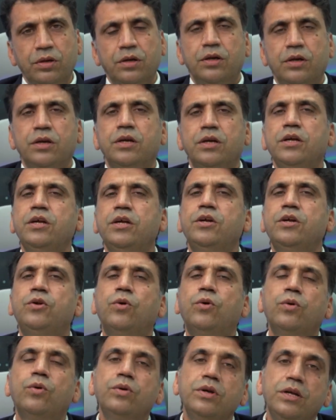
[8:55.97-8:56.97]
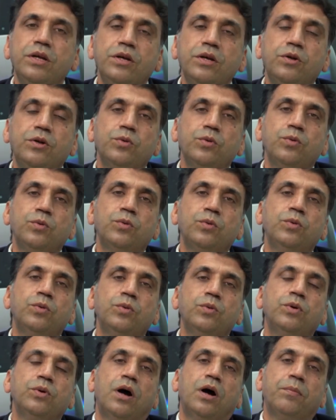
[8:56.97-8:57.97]
he don't need to
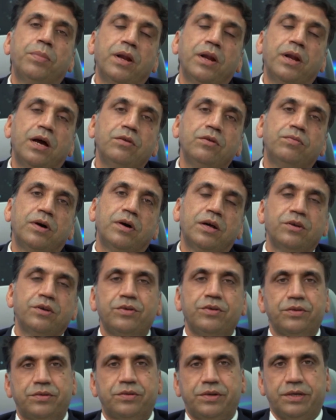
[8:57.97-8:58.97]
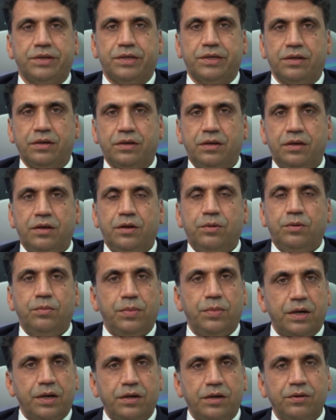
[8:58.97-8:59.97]
apply for registration. But
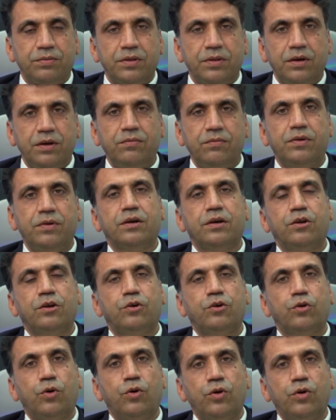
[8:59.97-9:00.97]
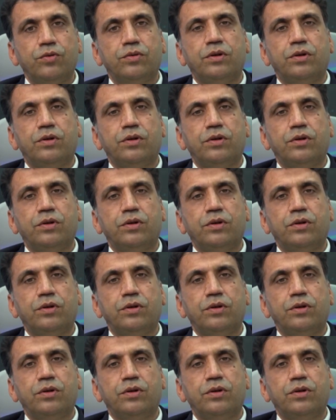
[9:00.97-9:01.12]
if someone crossed